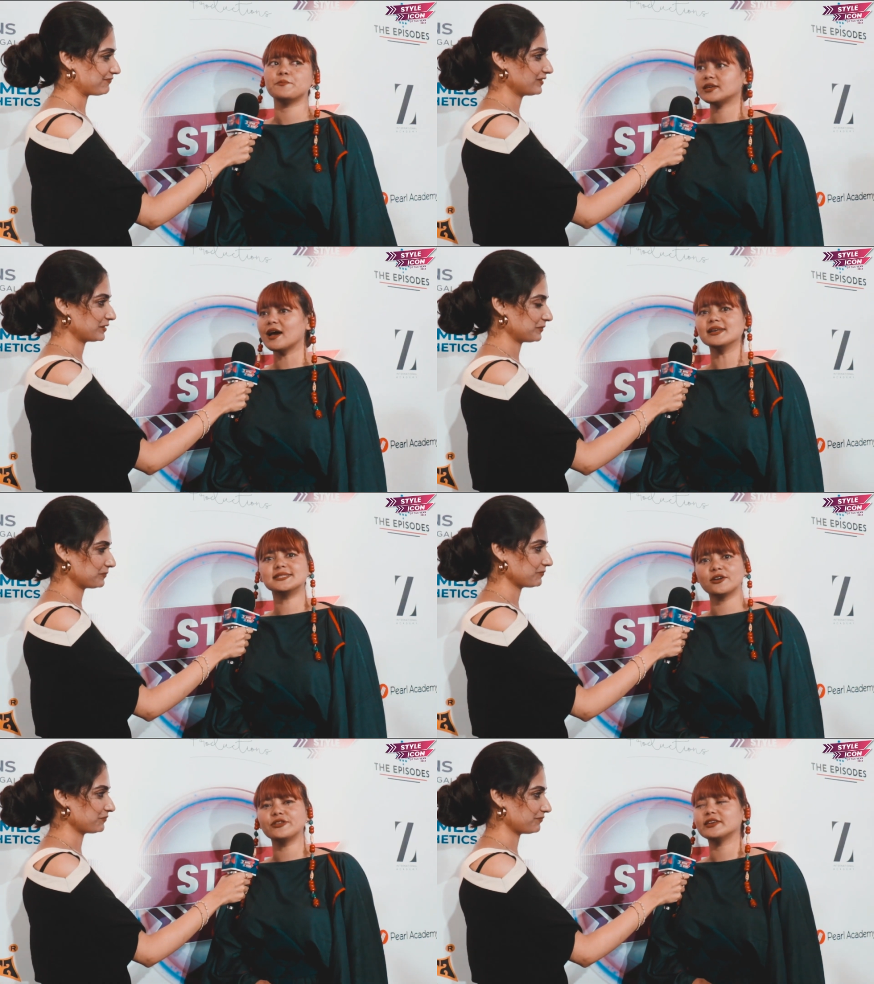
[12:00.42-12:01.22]
Speaker 1: the
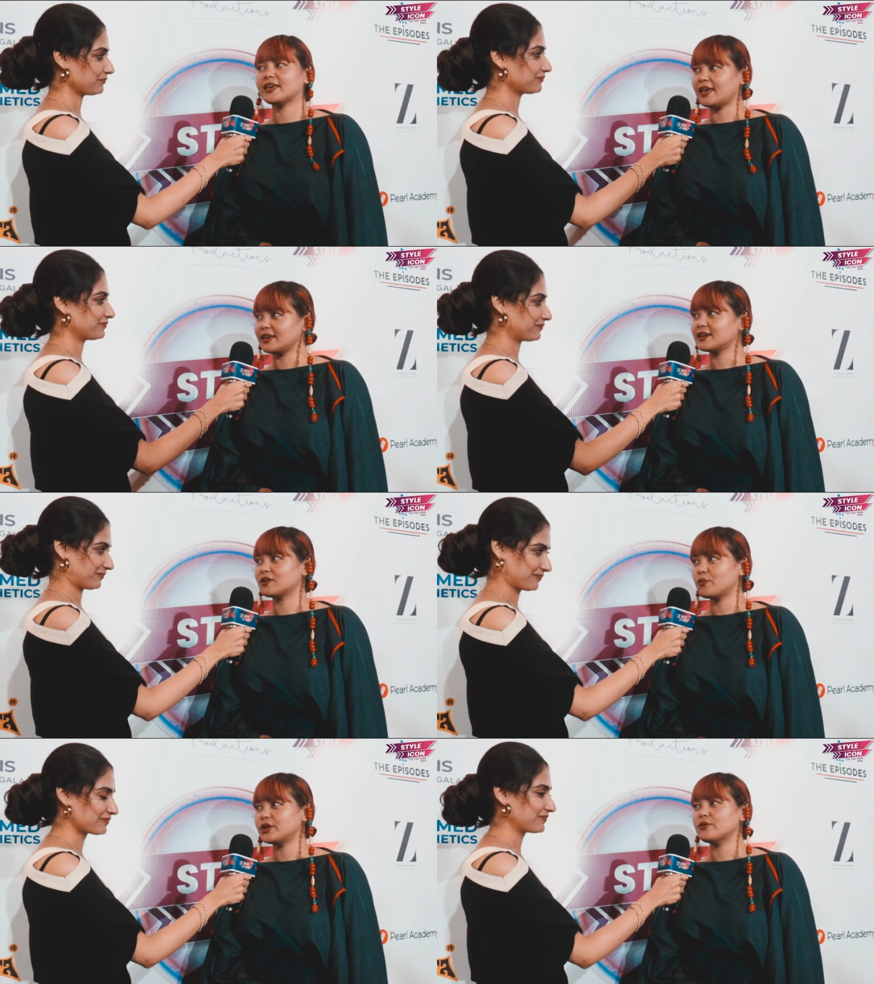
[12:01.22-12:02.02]
icing on the cake
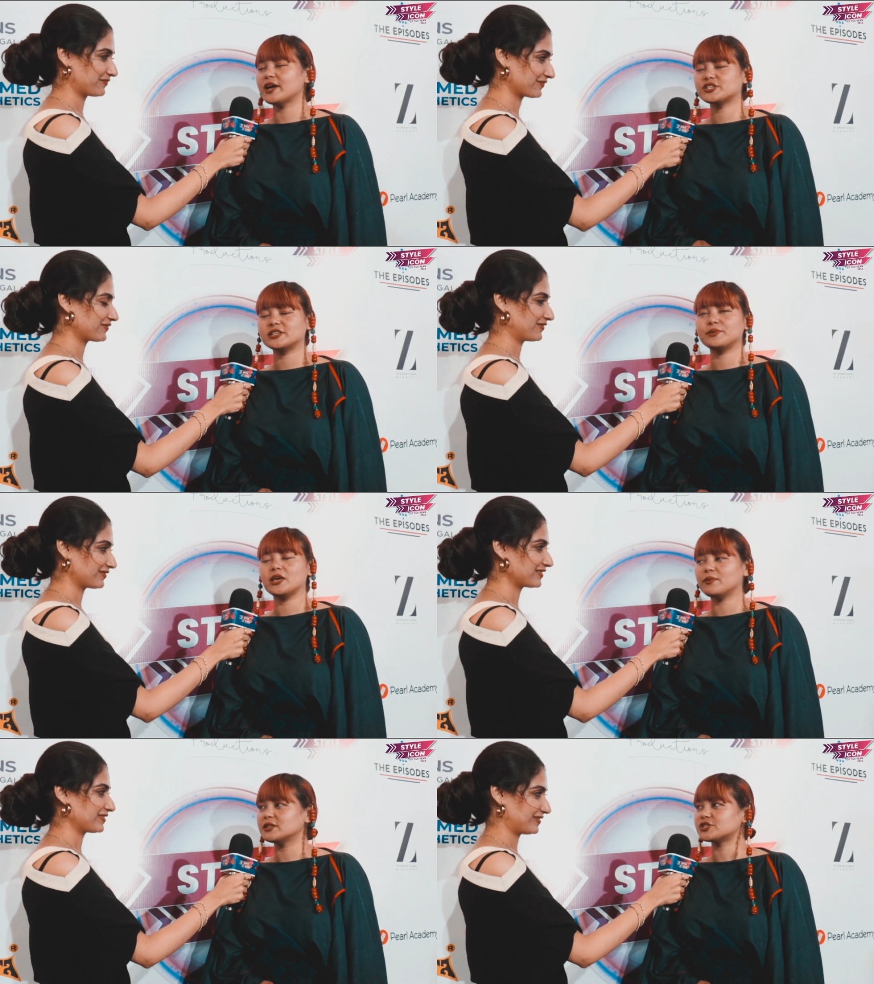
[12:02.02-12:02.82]
when you actually
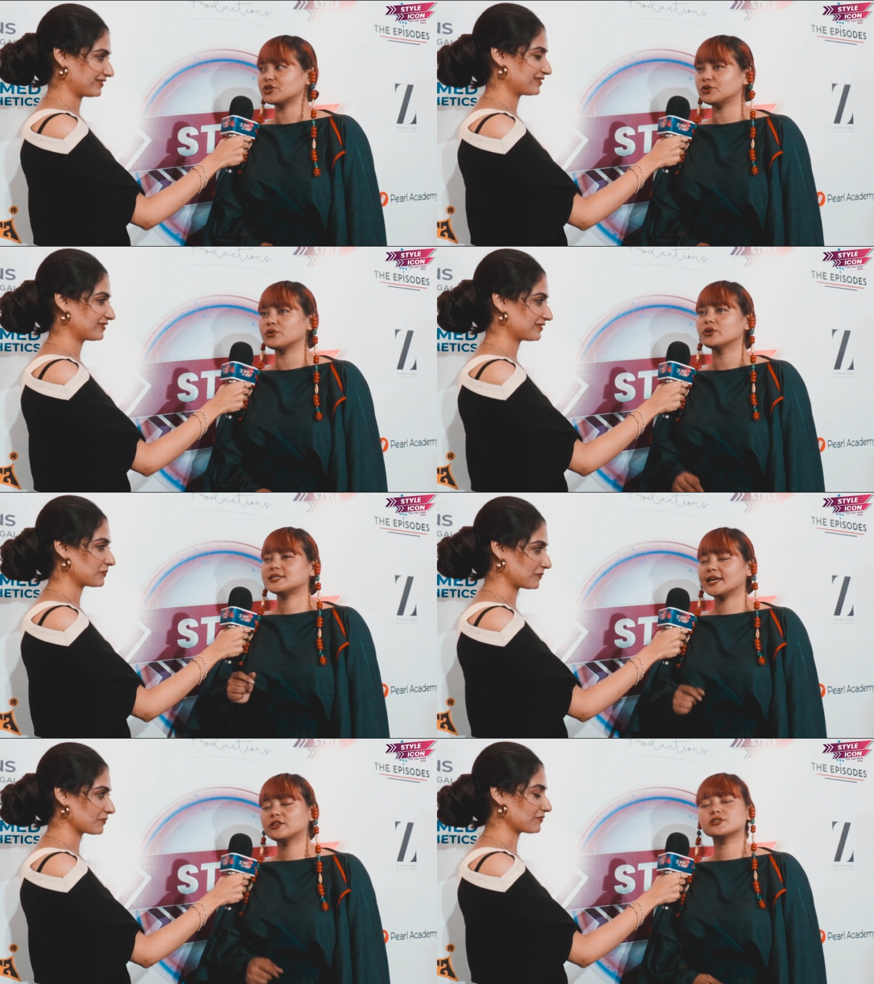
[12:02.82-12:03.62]
be able to
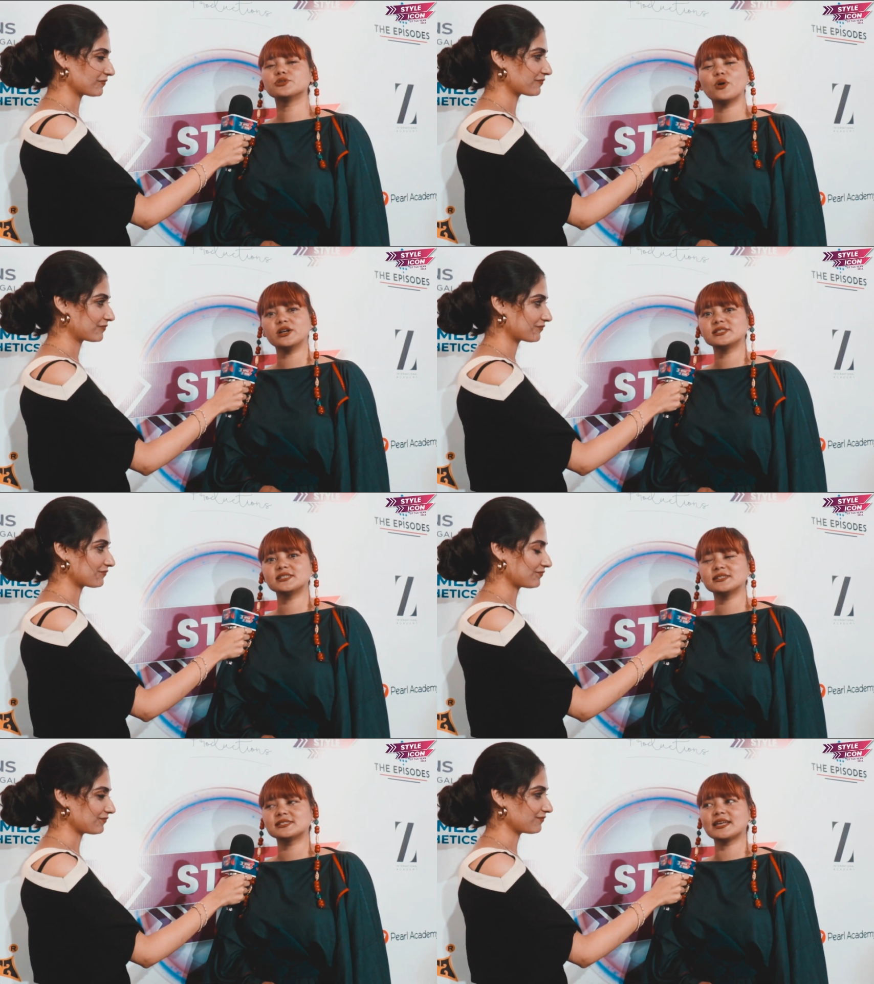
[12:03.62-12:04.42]
take those
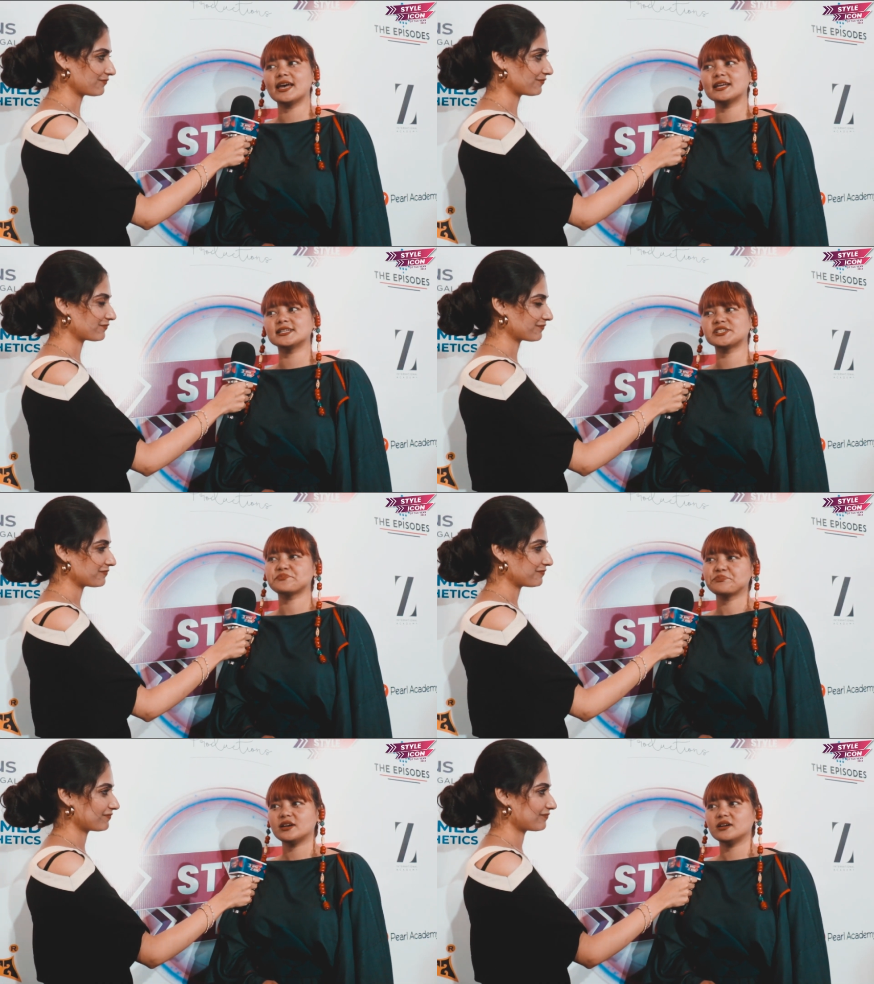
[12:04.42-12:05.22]
nuances and
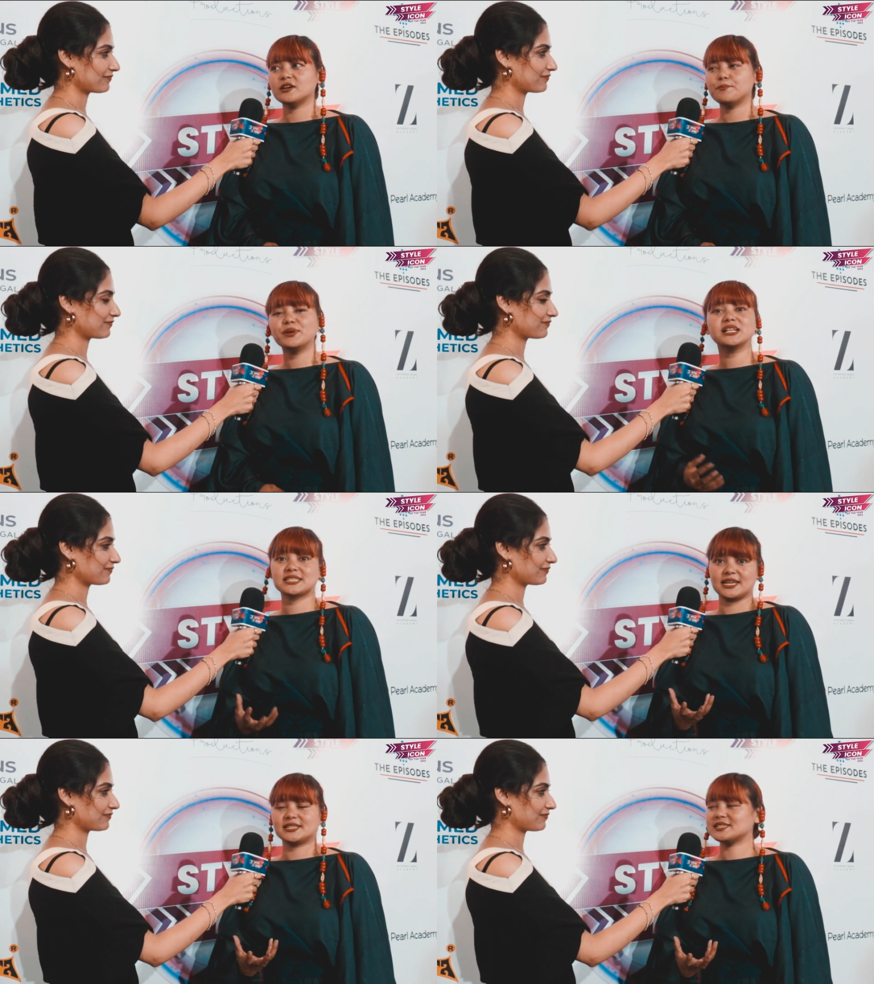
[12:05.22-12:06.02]
uh,
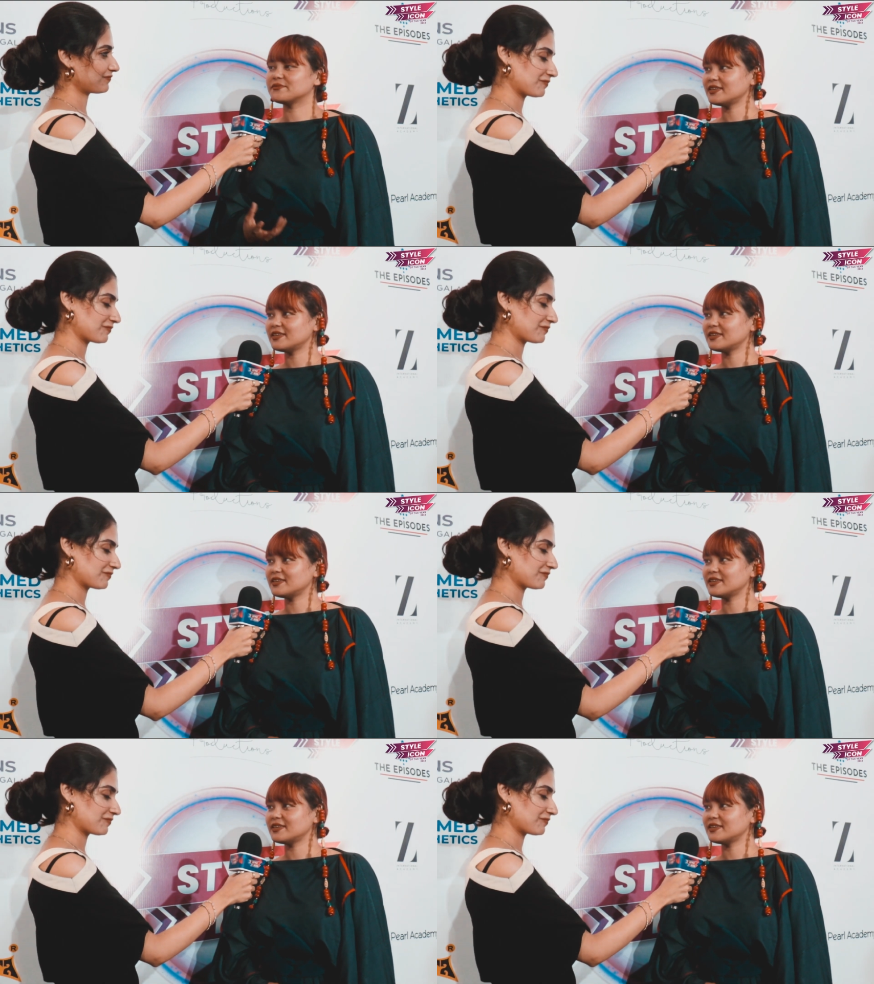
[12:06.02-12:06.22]
build it.